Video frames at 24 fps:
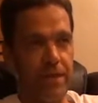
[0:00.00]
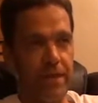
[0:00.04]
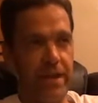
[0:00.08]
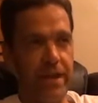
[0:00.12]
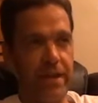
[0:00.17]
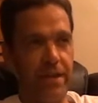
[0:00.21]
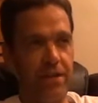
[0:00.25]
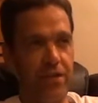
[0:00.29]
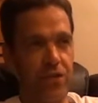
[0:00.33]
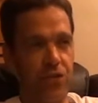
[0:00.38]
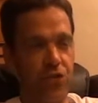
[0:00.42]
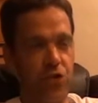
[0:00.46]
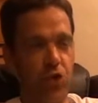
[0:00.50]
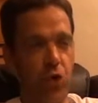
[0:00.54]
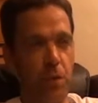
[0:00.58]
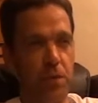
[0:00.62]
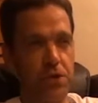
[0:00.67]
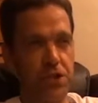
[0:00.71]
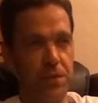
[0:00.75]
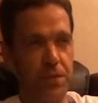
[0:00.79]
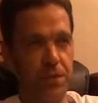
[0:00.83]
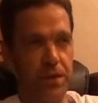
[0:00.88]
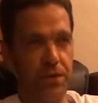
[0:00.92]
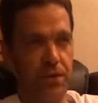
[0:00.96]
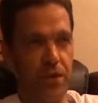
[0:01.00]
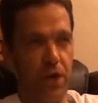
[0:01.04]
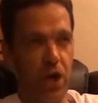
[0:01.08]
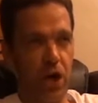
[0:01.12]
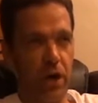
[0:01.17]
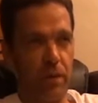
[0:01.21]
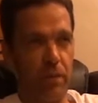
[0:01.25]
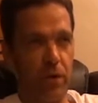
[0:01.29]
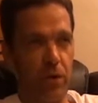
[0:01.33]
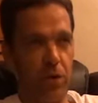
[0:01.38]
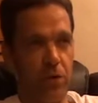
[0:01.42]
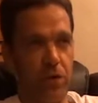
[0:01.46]
There's so much I want to
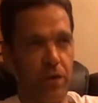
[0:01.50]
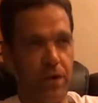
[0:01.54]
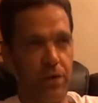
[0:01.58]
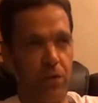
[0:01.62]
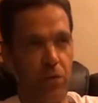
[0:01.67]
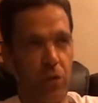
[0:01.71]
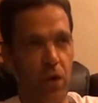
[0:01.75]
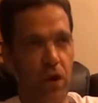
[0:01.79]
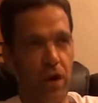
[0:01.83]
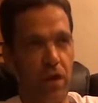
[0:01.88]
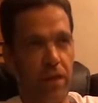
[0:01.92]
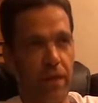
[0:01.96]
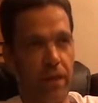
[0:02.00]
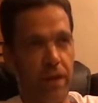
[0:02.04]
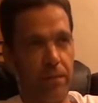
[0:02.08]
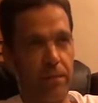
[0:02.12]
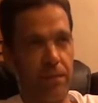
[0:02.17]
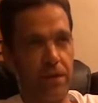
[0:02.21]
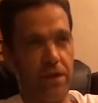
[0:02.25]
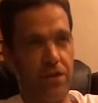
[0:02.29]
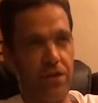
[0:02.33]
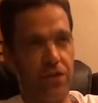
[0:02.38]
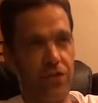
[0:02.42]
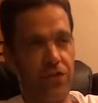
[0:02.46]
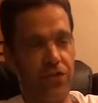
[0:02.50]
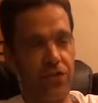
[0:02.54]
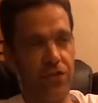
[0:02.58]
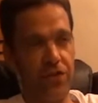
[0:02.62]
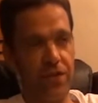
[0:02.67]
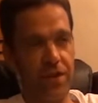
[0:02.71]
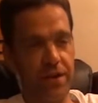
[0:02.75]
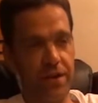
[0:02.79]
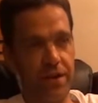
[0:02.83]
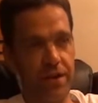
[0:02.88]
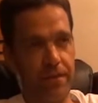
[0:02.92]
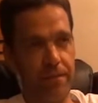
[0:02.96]
talk about, and one of them is,